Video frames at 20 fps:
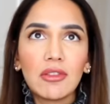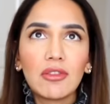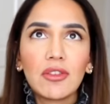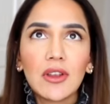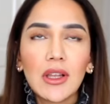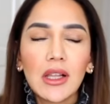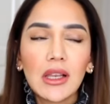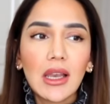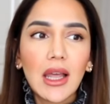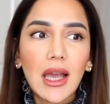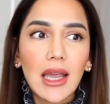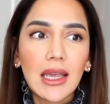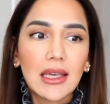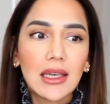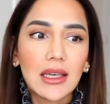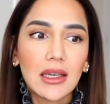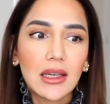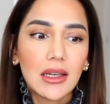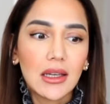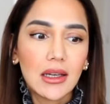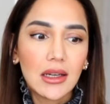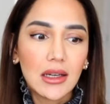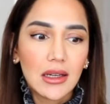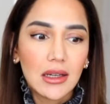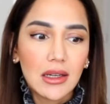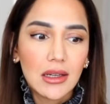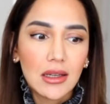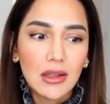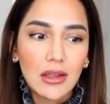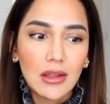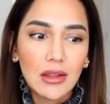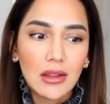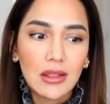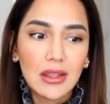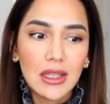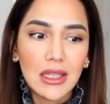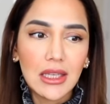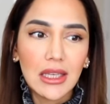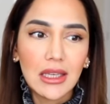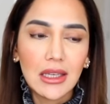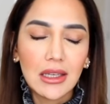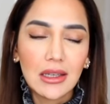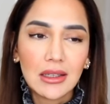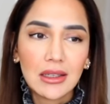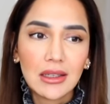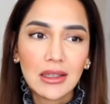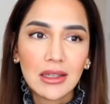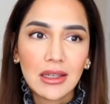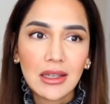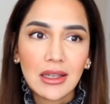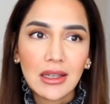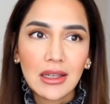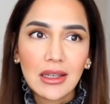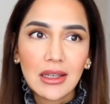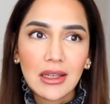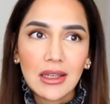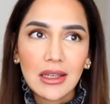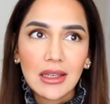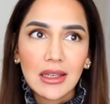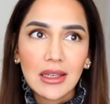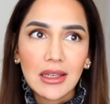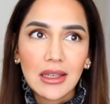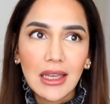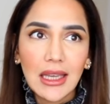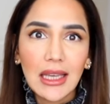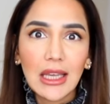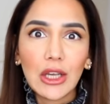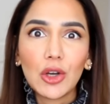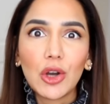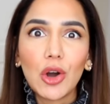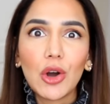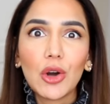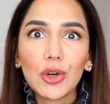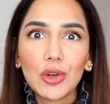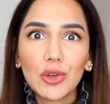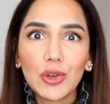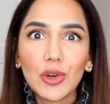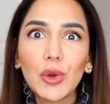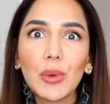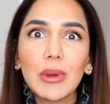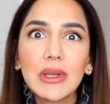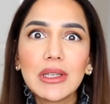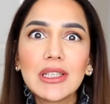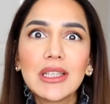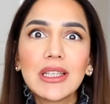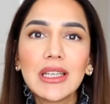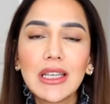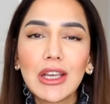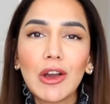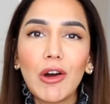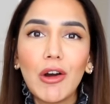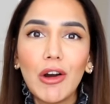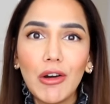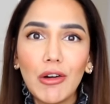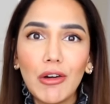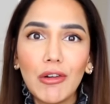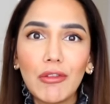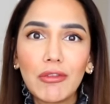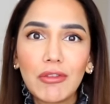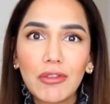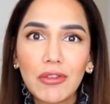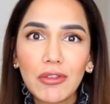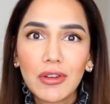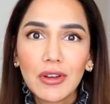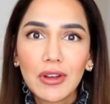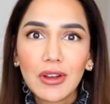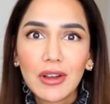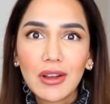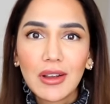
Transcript: I feel like the incongruity of